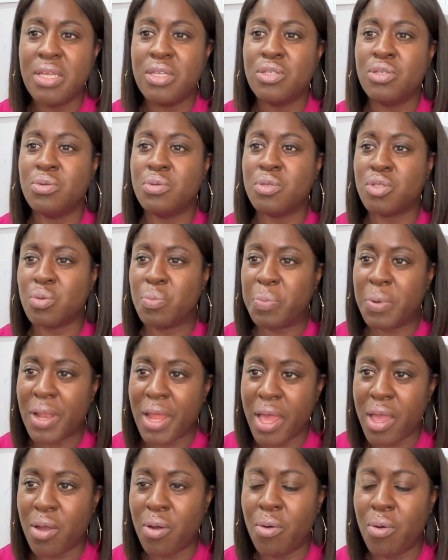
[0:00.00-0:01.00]
to
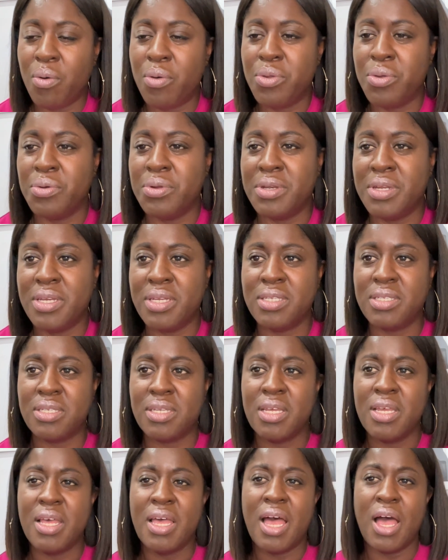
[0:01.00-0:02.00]
supply all your needs
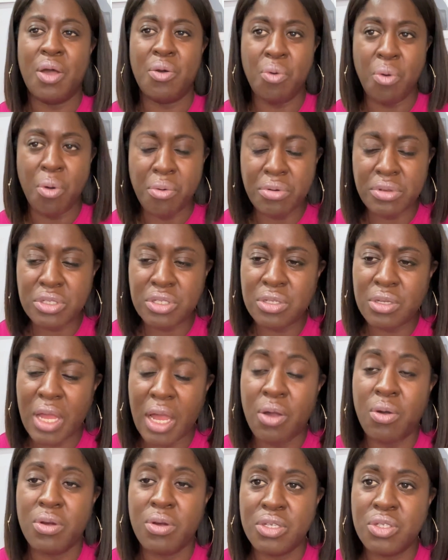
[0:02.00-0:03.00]
according
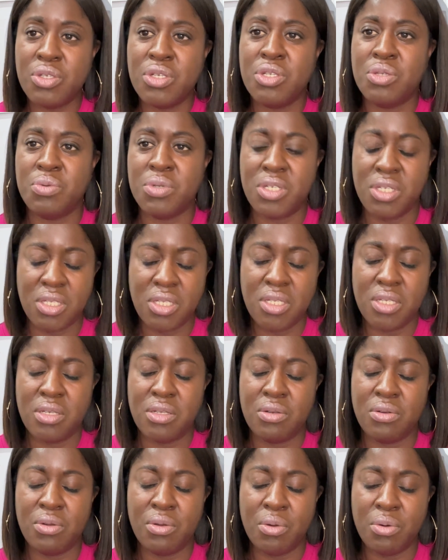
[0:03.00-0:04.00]
to his riches
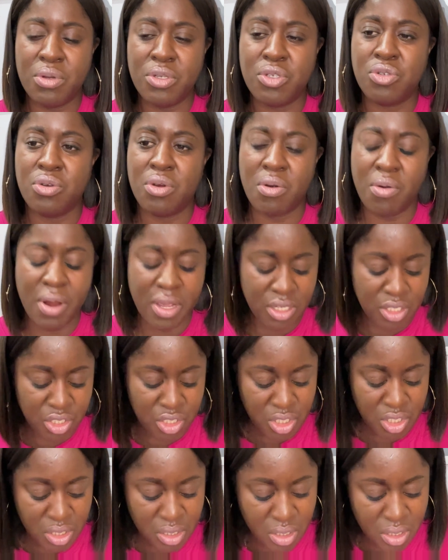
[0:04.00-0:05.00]
in glory through Christ
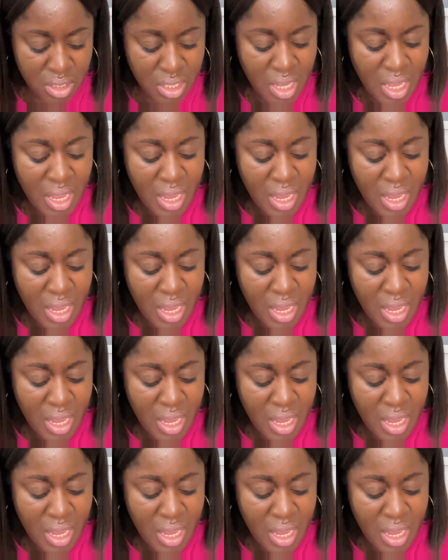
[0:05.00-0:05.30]
Jesus.